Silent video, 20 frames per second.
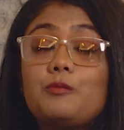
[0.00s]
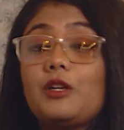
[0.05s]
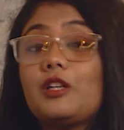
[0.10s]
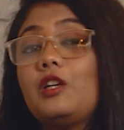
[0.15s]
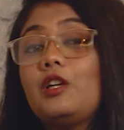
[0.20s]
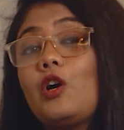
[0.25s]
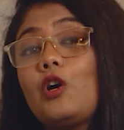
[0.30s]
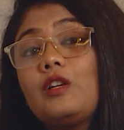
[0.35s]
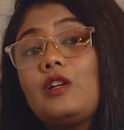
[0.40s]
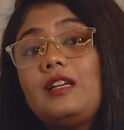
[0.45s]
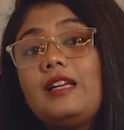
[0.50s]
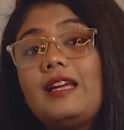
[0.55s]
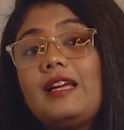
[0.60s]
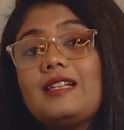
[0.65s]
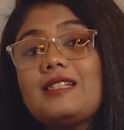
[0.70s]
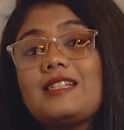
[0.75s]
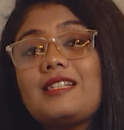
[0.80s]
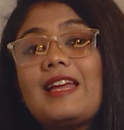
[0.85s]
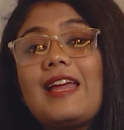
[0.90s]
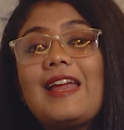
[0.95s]
but not
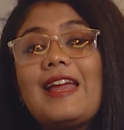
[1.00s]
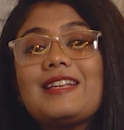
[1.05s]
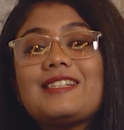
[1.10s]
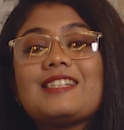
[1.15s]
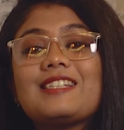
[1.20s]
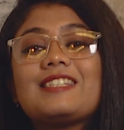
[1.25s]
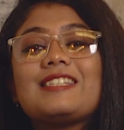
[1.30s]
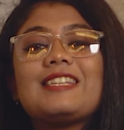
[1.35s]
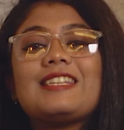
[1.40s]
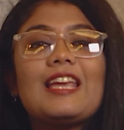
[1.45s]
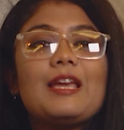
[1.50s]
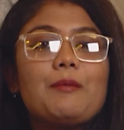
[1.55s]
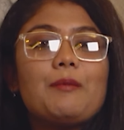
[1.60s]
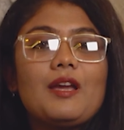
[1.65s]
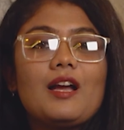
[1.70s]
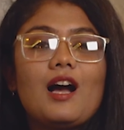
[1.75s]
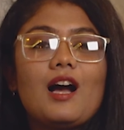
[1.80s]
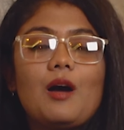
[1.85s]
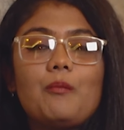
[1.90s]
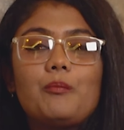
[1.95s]
least is
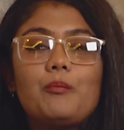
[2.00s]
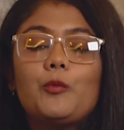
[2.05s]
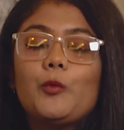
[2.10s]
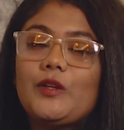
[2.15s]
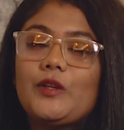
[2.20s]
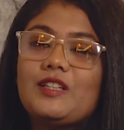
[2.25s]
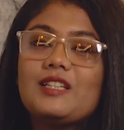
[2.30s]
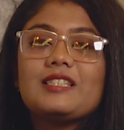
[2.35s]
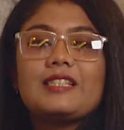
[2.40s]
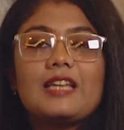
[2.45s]
teaming up with a